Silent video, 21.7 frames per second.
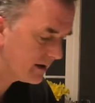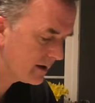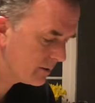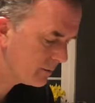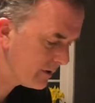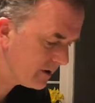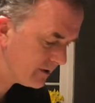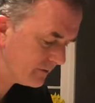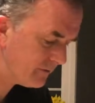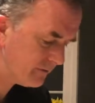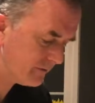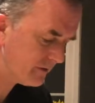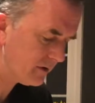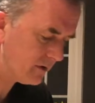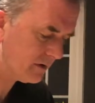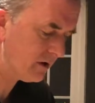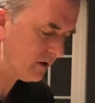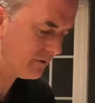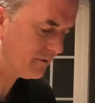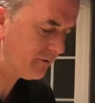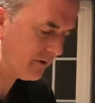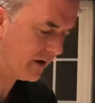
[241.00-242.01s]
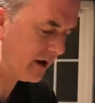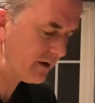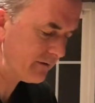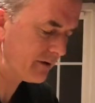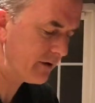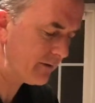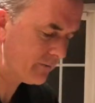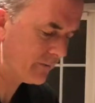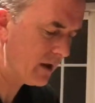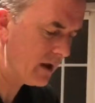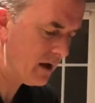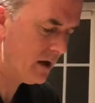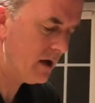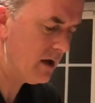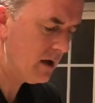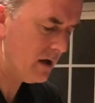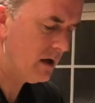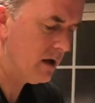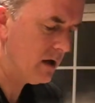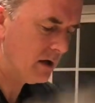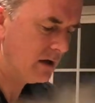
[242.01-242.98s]
add a little bit of flavour.
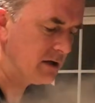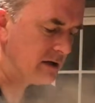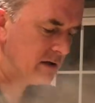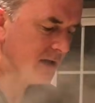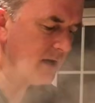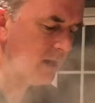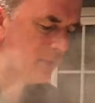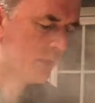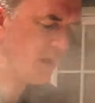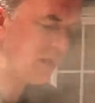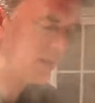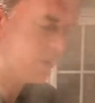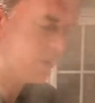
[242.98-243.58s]
So now my